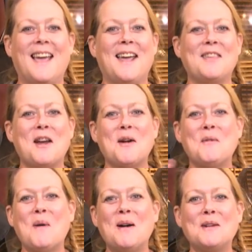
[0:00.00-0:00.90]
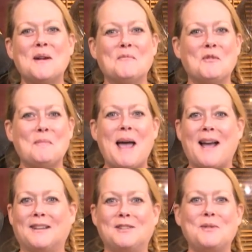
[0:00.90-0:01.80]
Hey there, welcome. We're
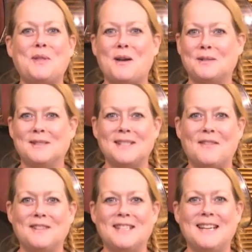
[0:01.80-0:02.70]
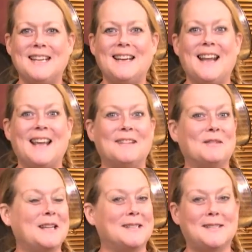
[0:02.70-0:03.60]
back, 2017, and
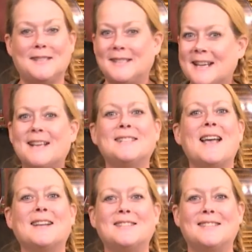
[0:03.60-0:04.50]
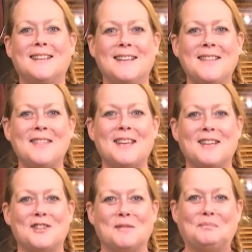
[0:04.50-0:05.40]
it's CSX in the
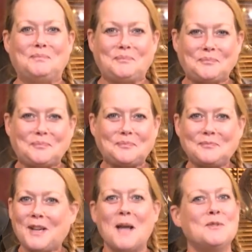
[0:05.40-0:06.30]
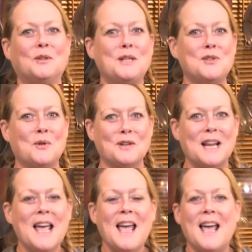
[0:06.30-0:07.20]
kitchen. I'm Julie Jordan,
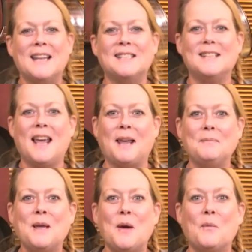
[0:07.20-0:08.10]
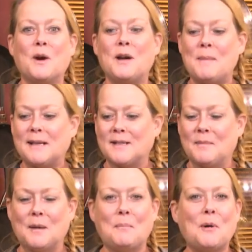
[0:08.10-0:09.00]
and today we're going to make
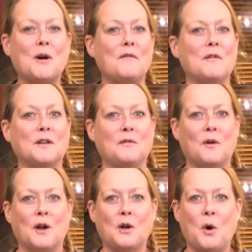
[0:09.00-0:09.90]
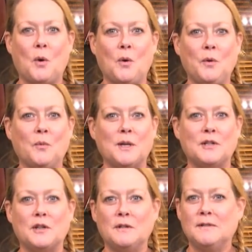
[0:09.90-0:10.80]
something perfect for a cold
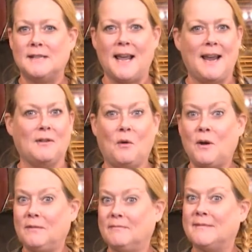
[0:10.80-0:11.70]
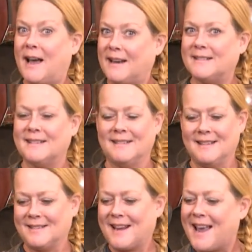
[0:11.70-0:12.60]
winter day, or night in
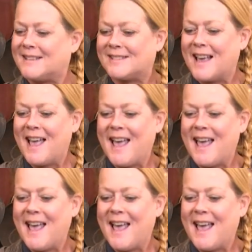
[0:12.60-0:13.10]
this case.